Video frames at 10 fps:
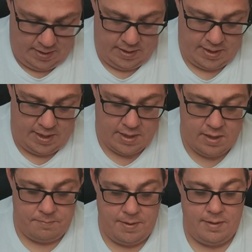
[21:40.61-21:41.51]
He could
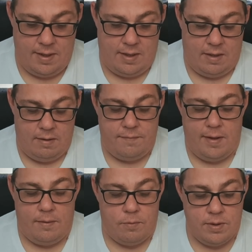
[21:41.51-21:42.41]
have been a hell of a
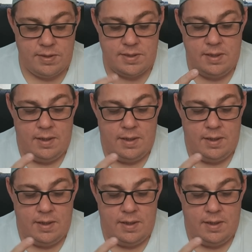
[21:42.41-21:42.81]
lot worse.